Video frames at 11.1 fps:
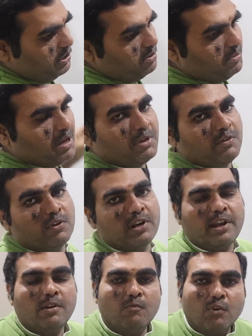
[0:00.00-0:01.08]
You may be
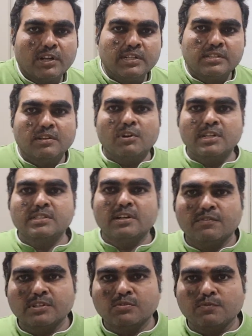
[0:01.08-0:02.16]
wondering what is the
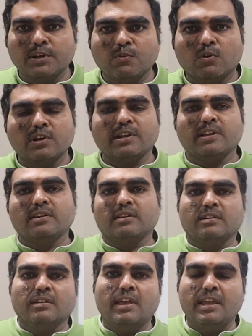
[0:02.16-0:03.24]
difference between quadratic
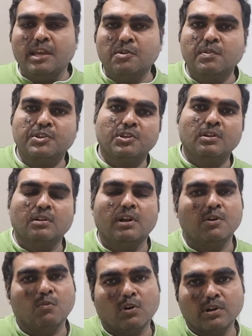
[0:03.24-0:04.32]
equation
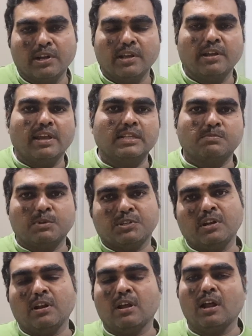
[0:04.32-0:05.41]
and quadratic
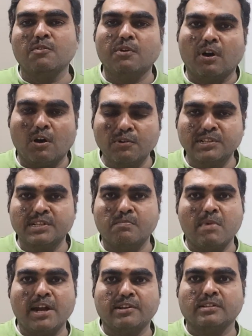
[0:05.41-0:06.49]
expression. How does it
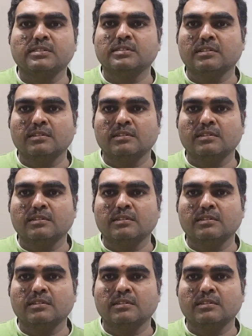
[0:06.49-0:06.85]
matter?